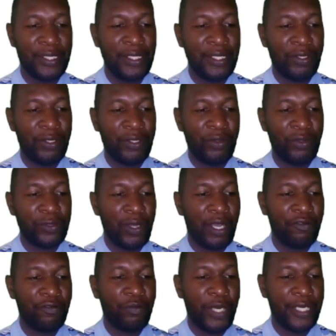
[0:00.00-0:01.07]
They also have
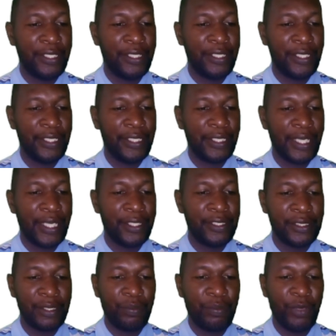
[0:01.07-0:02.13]
brightly colored
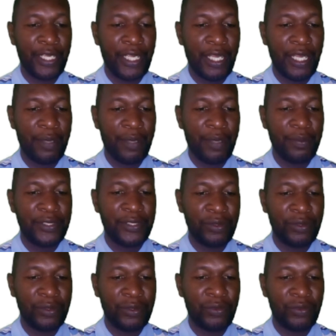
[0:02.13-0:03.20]
pericarps
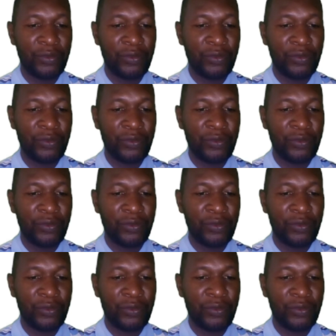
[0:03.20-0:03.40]
to